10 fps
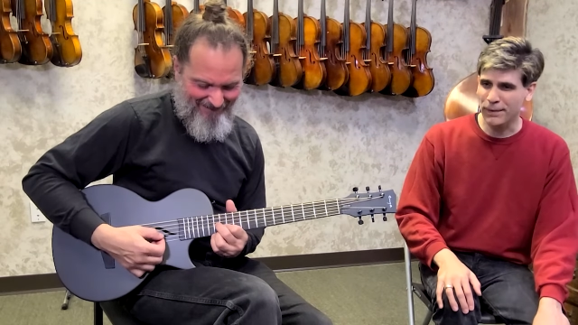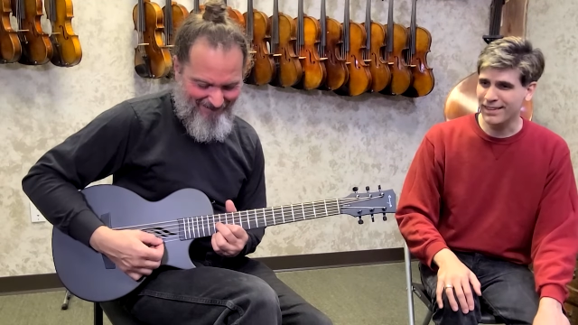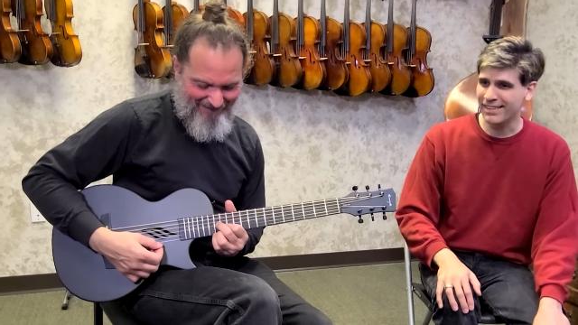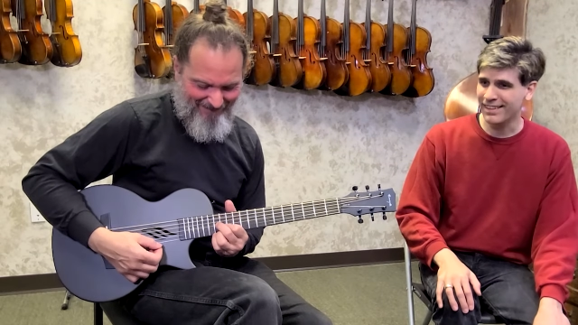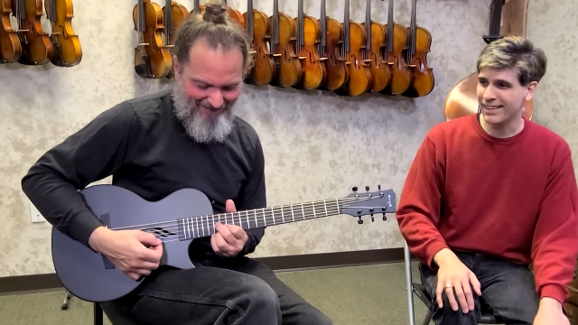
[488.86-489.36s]

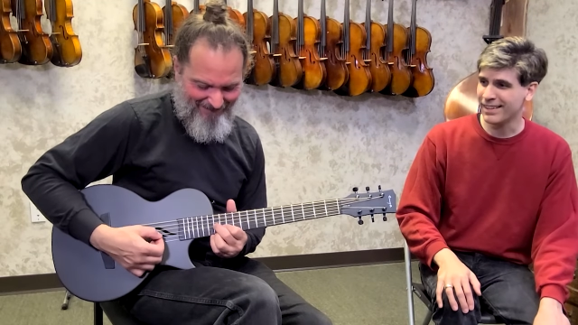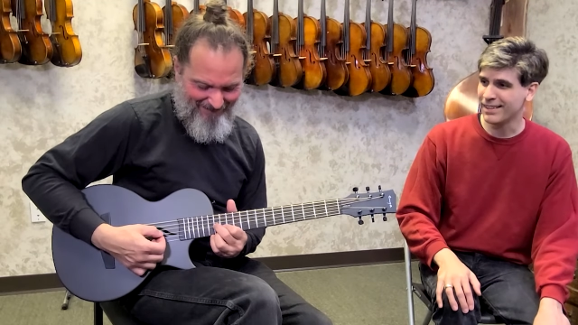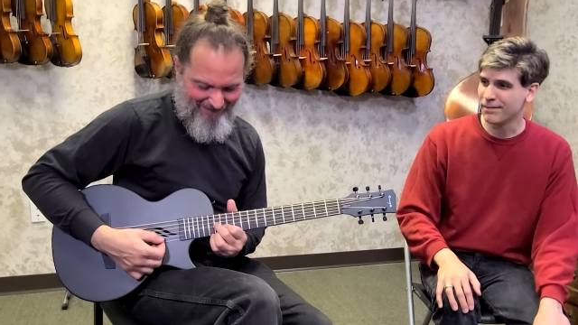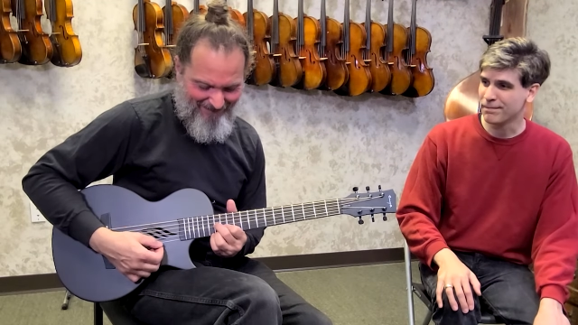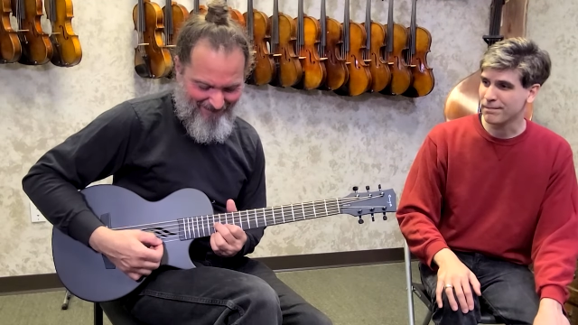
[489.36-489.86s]
Speaker 1: but uh,
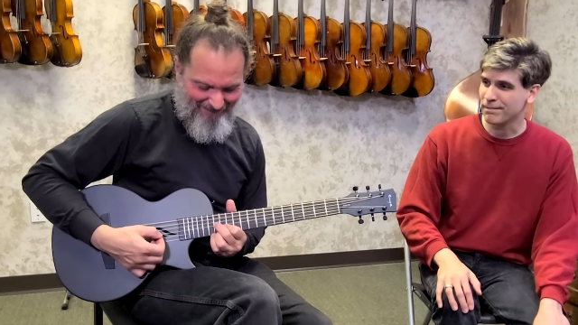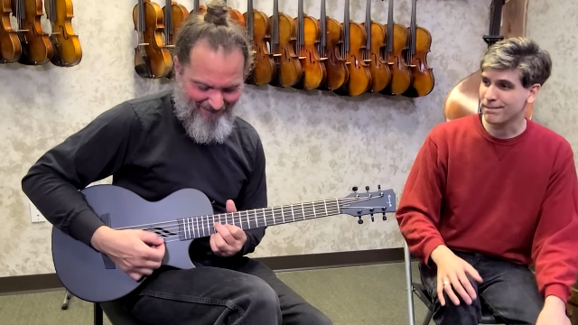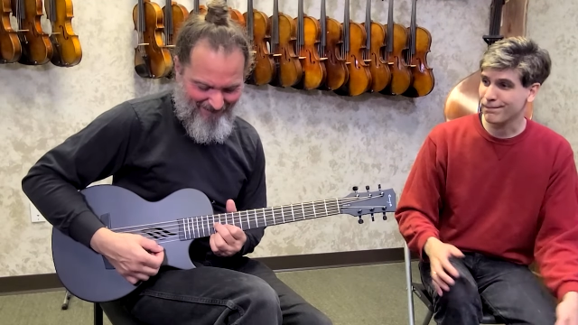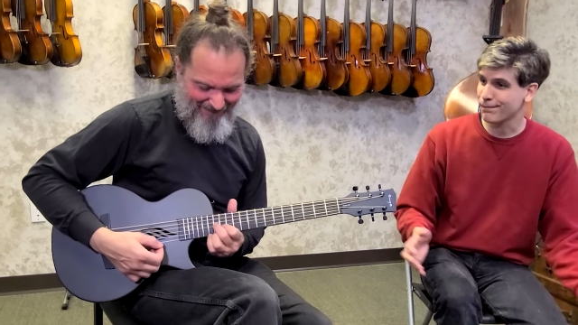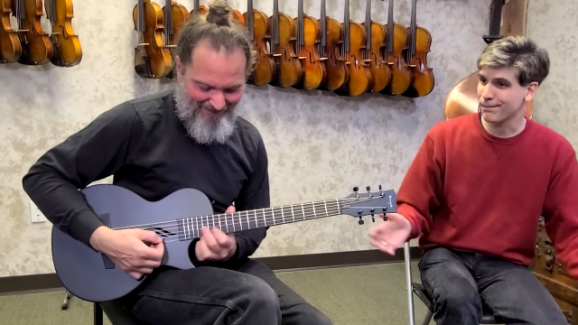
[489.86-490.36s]

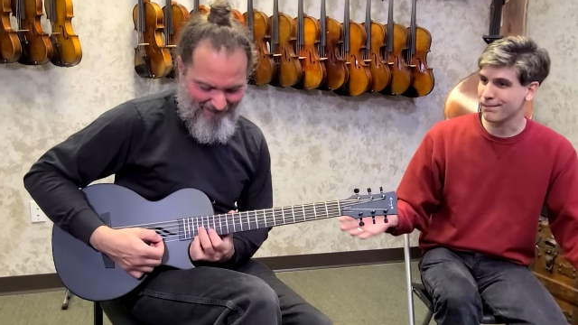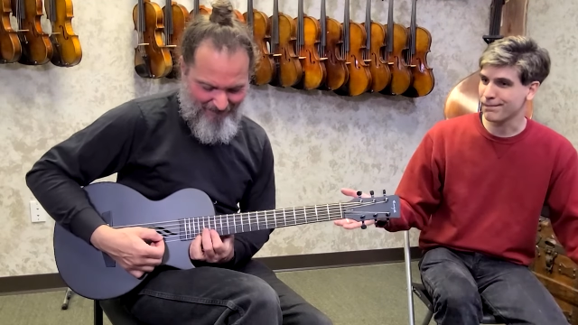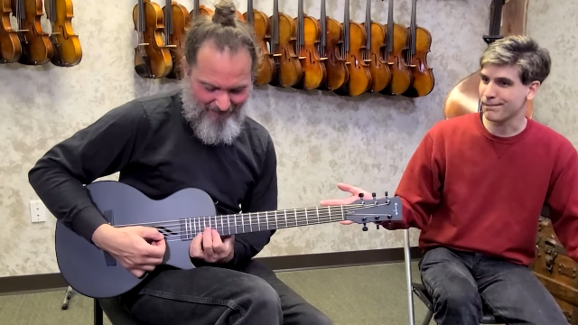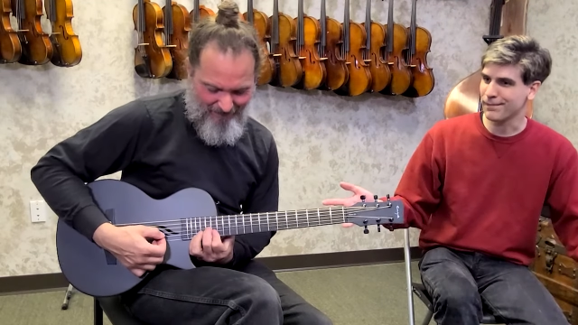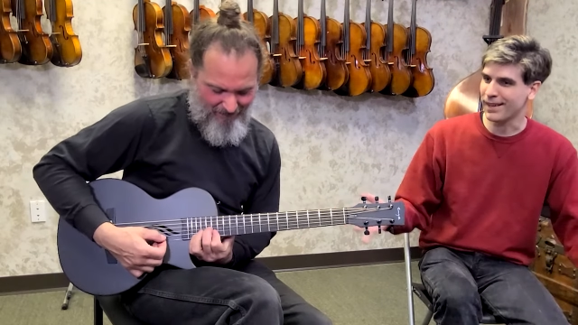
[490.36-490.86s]

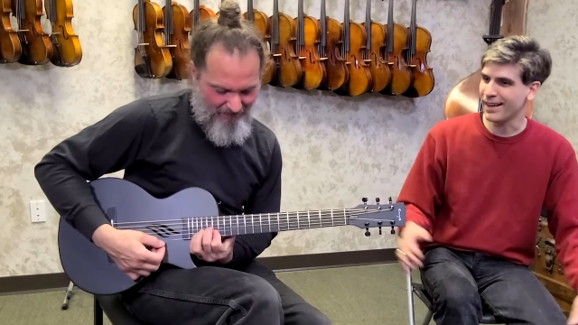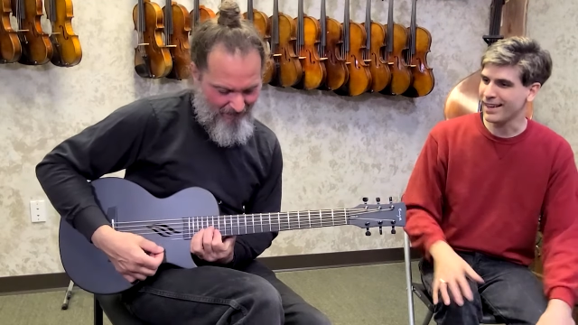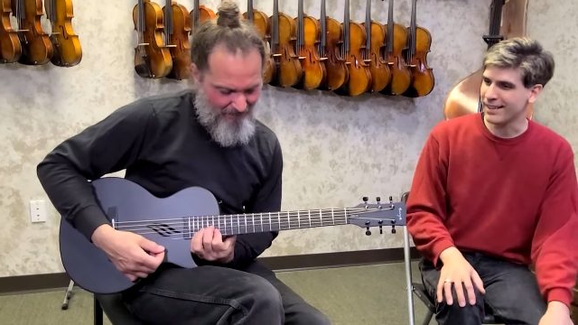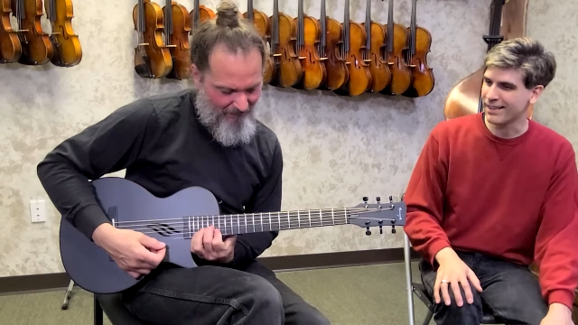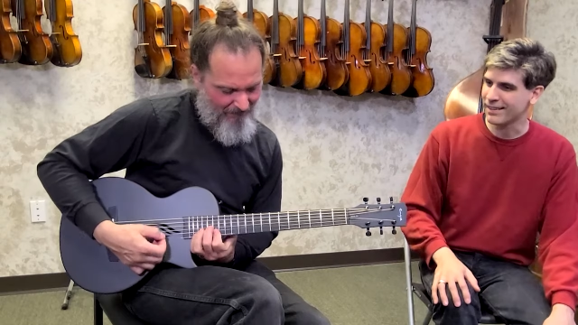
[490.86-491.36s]

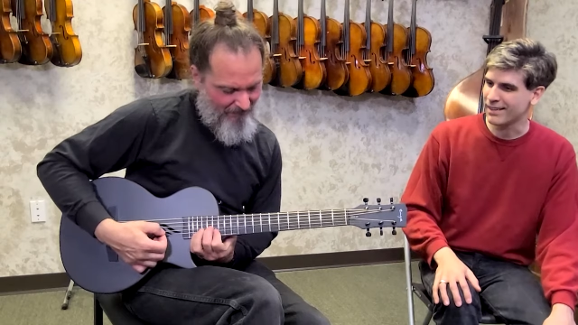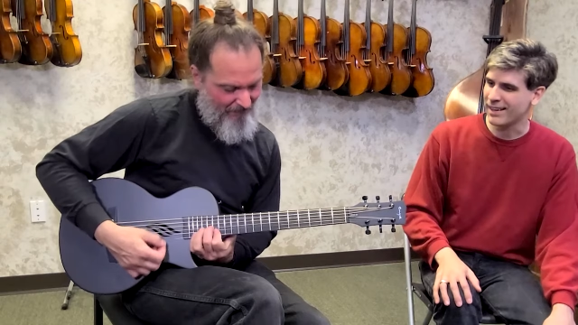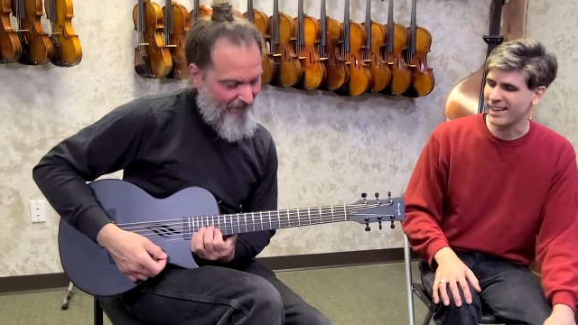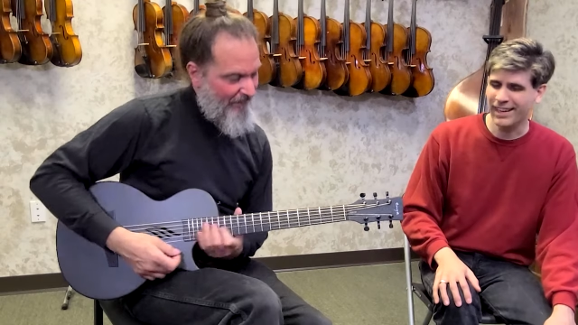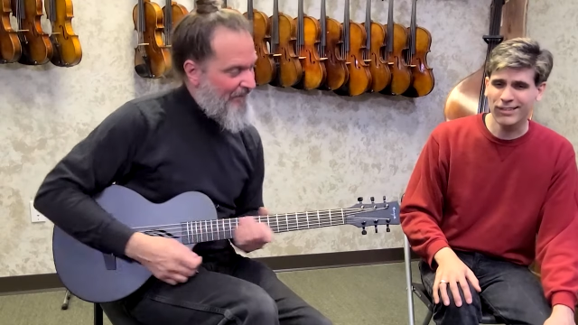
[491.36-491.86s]
I,
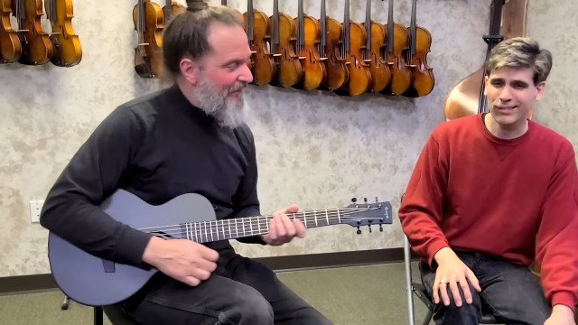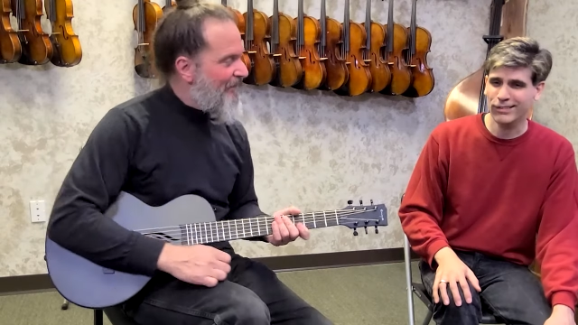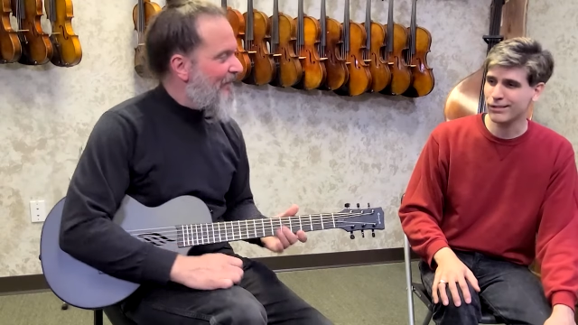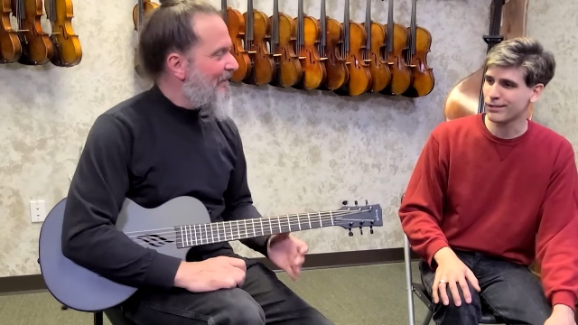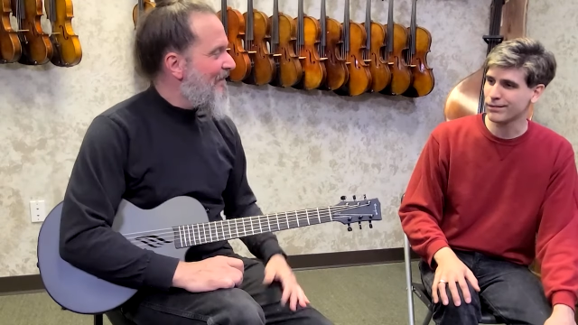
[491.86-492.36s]
I
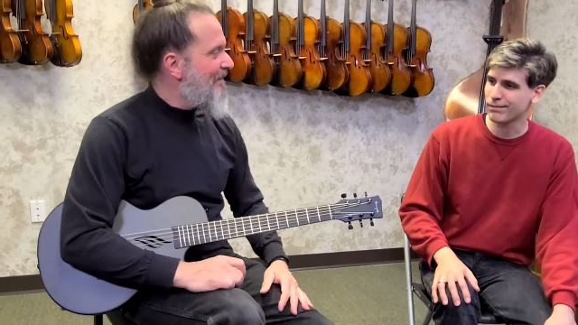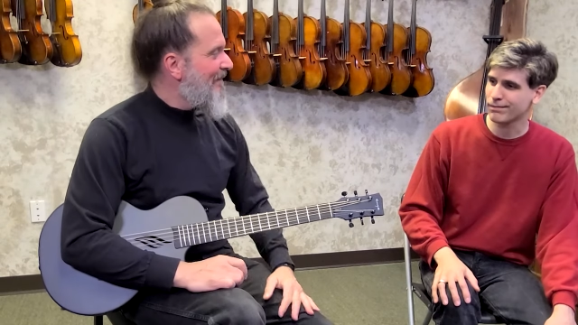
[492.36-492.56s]
guess